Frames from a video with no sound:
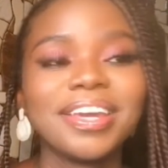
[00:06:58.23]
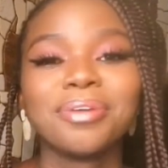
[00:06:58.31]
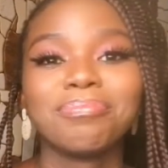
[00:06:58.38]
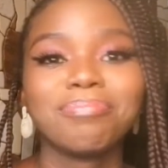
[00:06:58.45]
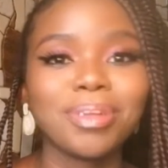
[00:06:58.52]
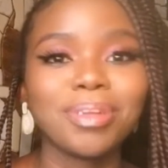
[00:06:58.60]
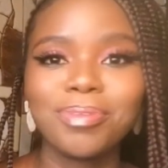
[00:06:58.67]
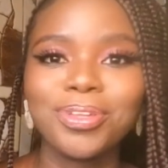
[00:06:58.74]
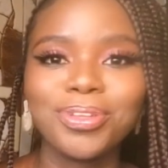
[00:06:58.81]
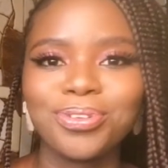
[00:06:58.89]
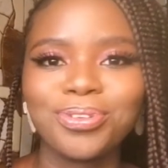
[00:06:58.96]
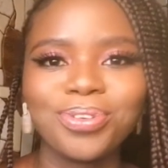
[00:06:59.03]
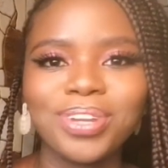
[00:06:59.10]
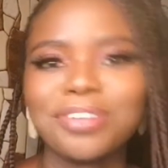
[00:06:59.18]
maybe you
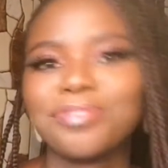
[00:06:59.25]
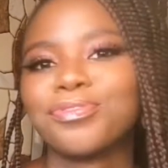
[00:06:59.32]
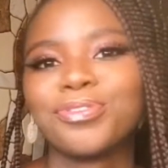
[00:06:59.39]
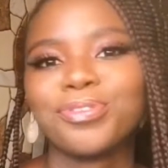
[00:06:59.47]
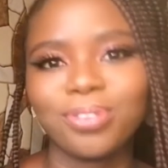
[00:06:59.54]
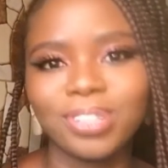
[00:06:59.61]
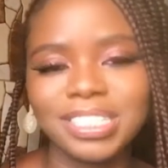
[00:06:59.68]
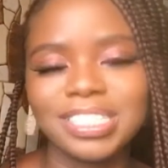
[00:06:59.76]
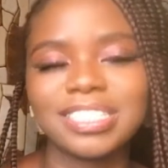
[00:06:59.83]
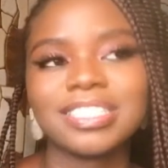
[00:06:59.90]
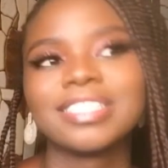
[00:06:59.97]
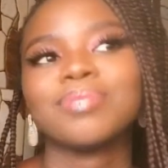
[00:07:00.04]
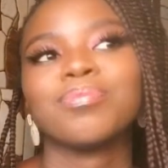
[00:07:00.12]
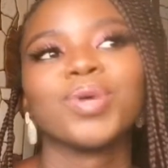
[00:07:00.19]
don't even
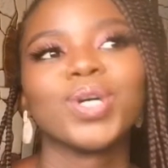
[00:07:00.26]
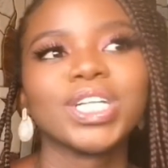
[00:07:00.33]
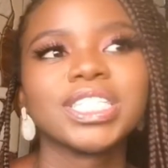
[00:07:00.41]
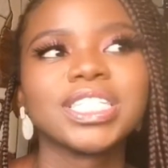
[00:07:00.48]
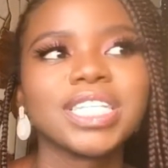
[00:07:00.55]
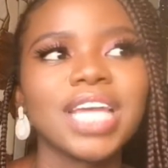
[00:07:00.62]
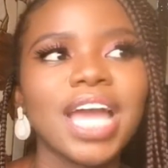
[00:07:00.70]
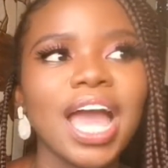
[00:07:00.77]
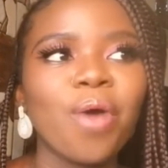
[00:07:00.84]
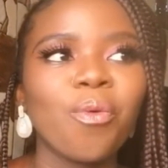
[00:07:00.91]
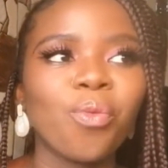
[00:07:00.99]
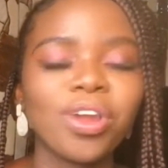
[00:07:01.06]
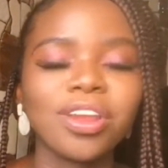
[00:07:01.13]
notice but one of